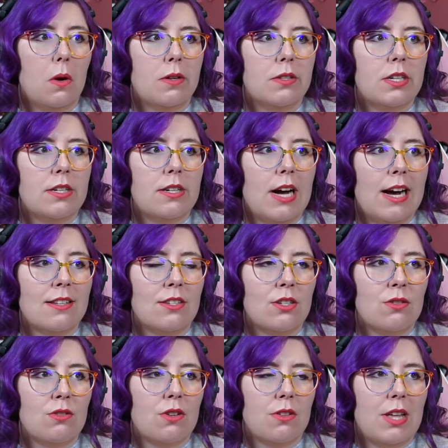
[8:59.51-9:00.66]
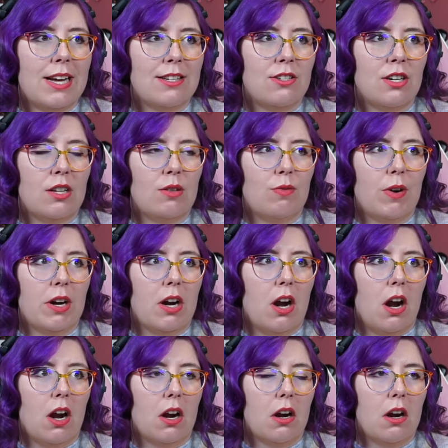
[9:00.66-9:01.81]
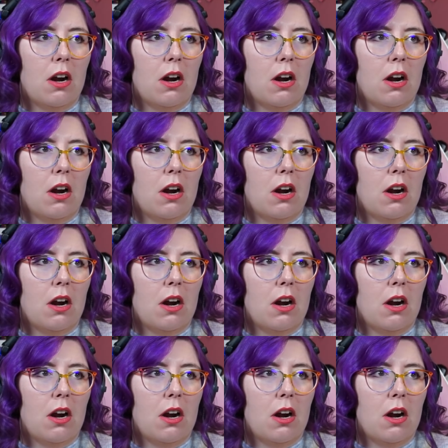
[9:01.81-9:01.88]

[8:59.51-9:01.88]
did Natsu do that just for her?